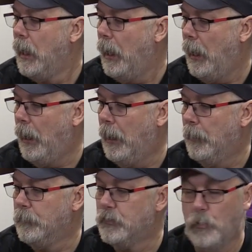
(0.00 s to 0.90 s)

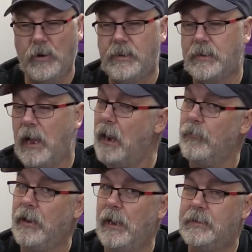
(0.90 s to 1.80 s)
um, which is kind of
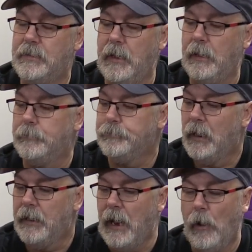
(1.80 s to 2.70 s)
a nice thing.
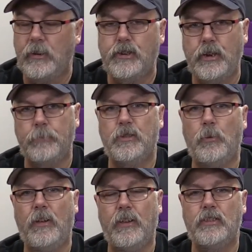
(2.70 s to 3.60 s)
Now, it ships
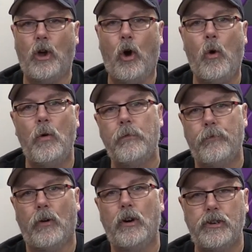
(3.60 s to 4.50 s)
with its own
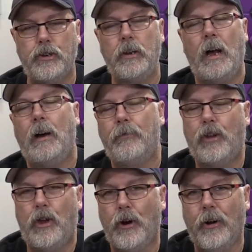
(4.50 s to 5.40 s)
version of
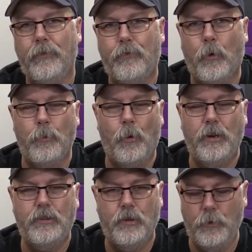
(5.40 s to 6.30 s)
Cura
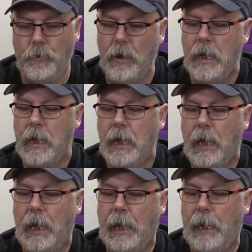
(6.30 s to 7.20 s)
4.2,
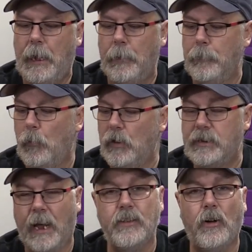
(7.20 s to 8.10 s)
um, which
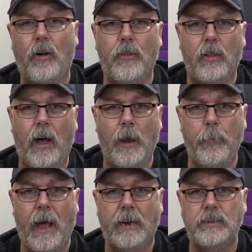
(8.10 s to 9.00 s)
has all the
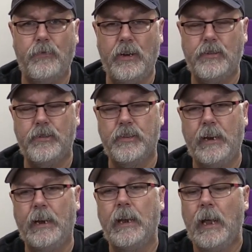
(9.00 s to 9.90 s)
Lotmaxx features in
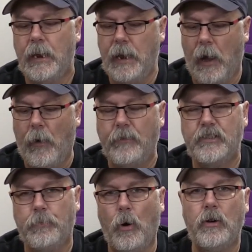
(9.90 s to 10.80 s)
it. Now, I've
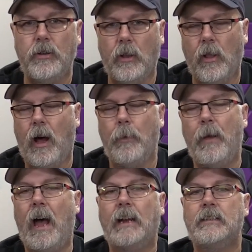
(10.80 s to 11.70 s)
spoken to
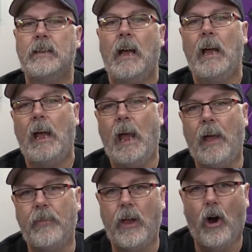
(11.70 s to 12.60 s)
Lotmaxx,
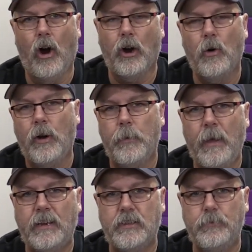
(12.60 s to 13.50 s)
and they are going to
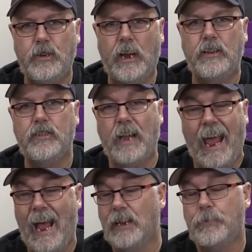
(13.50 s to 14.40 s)
make some changes
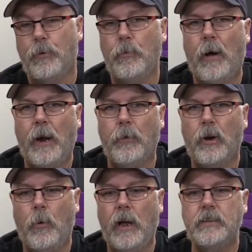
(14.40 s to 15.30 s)
as per my
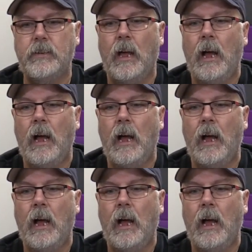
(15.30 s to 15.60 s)
request